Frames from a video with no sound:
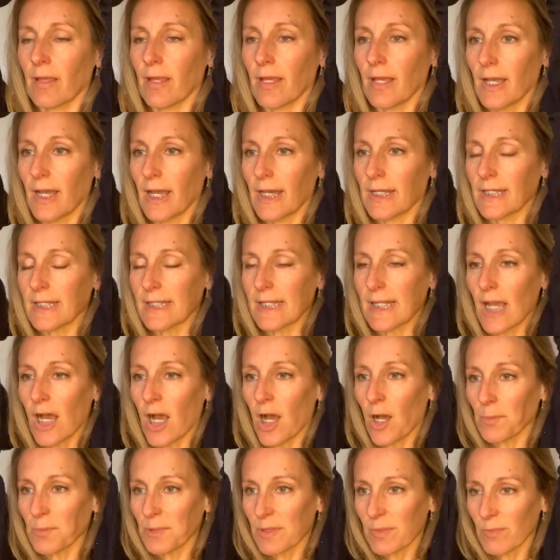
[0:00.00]
And as the
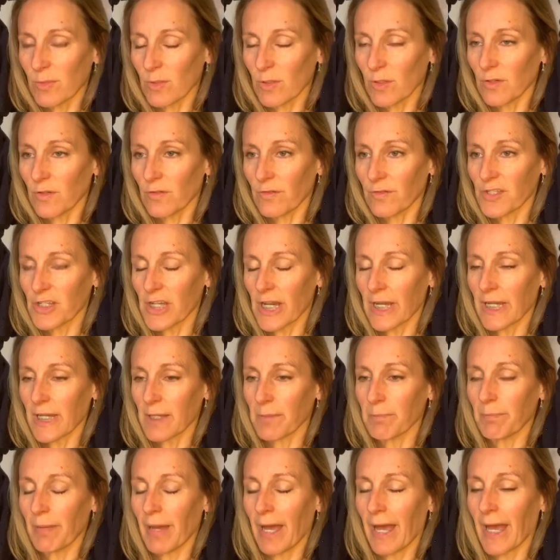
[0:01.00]
arms move gently
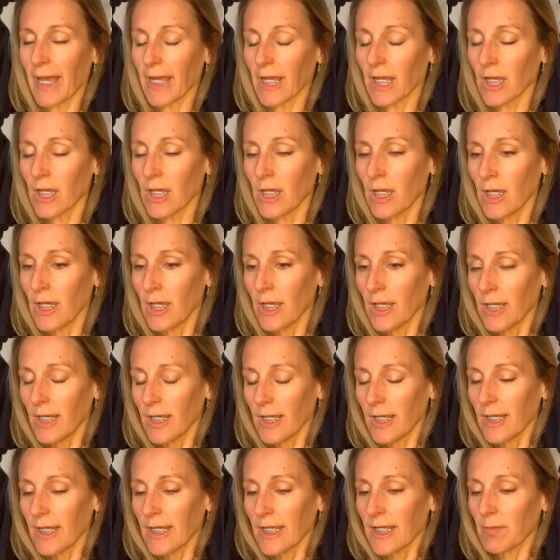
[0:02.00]
back,
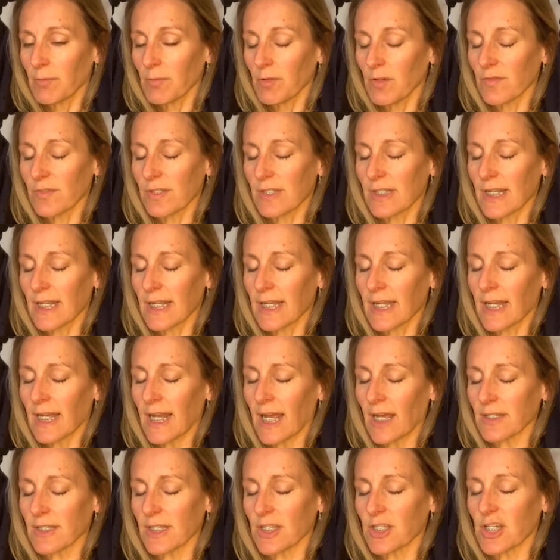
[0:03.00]
it
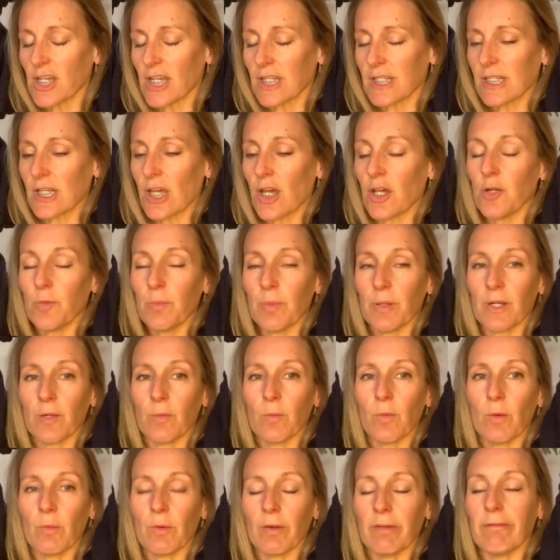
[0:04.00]
allows the chest to open, and
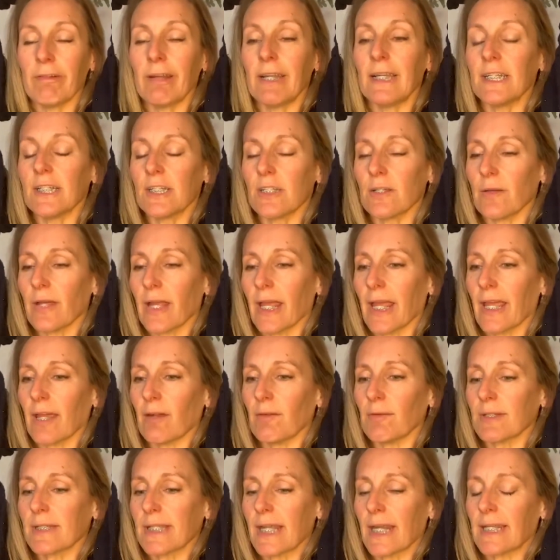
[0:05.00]
what we're really doing here
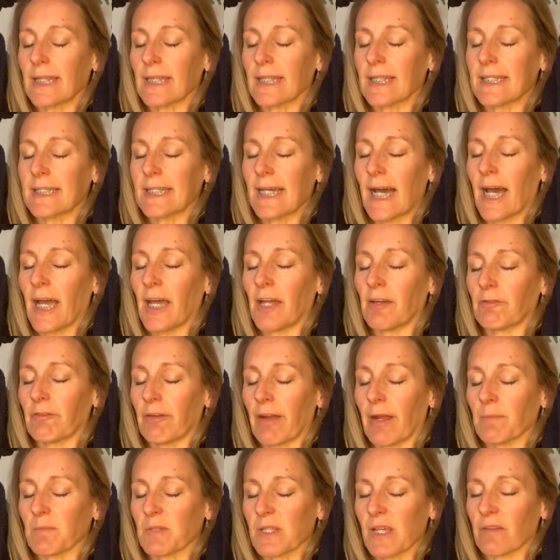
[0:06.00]
is getting the
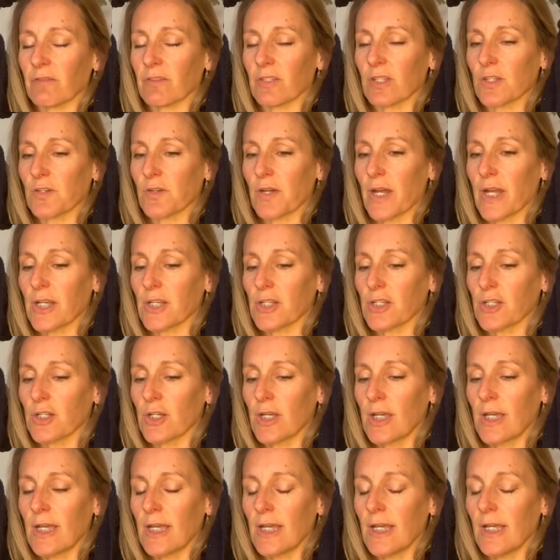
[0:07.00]
diaphragm to have a stretch.
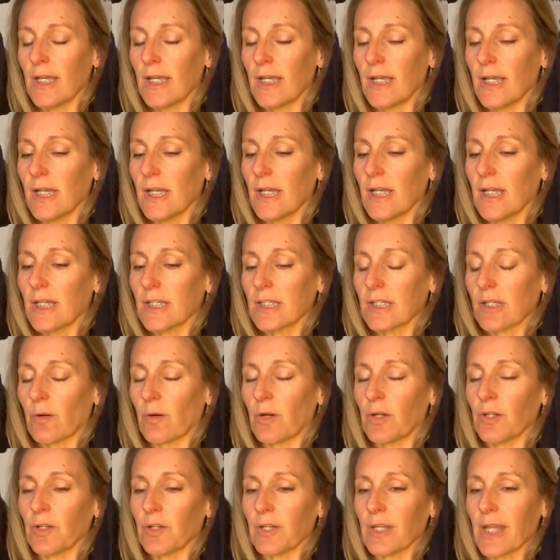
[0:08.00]
So on
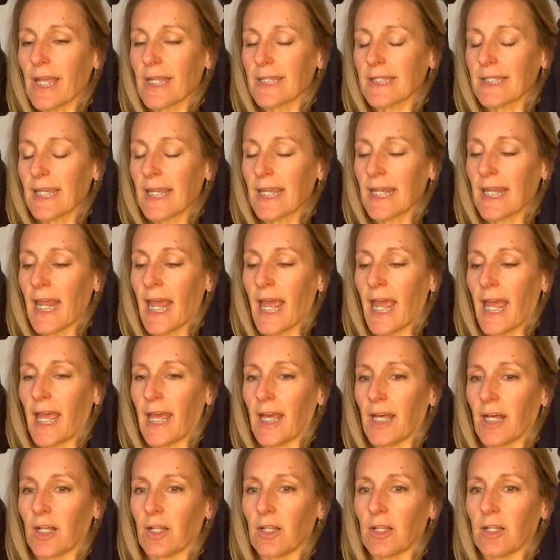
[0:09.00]
your next
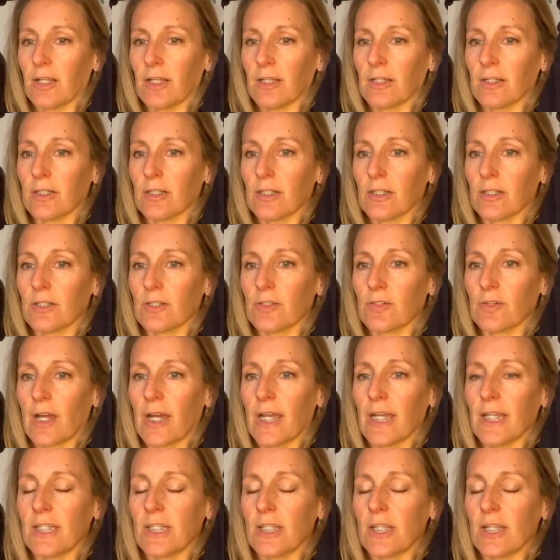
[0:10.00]
inhale,
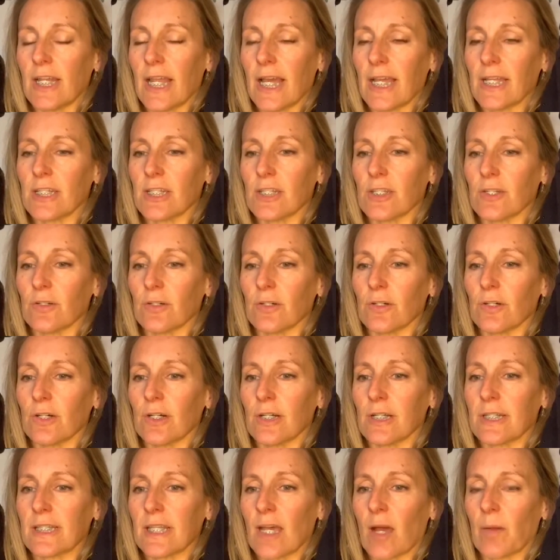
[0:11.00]
try to let your
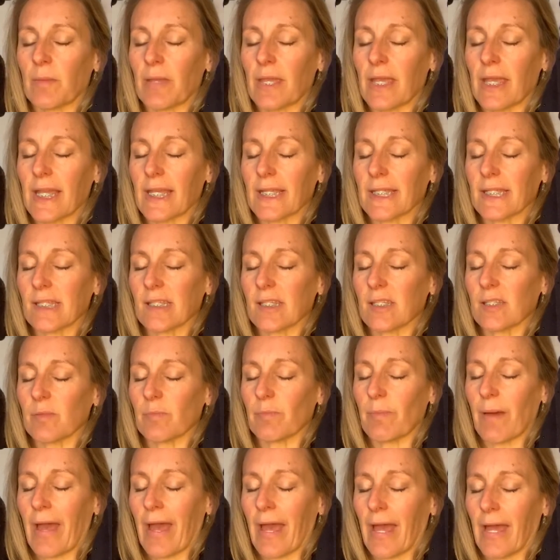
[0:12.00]
tummy
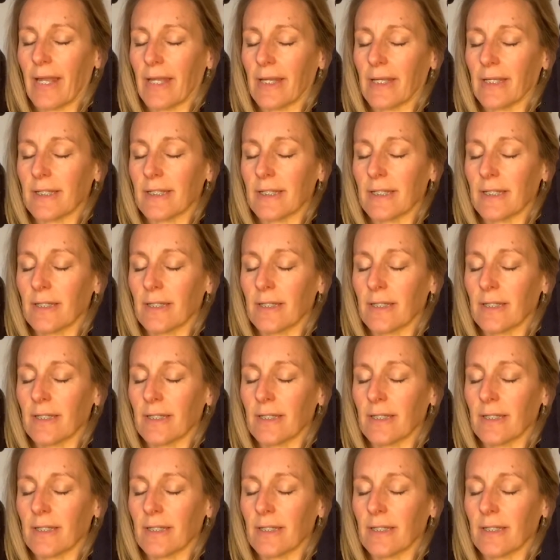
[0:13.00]
expand,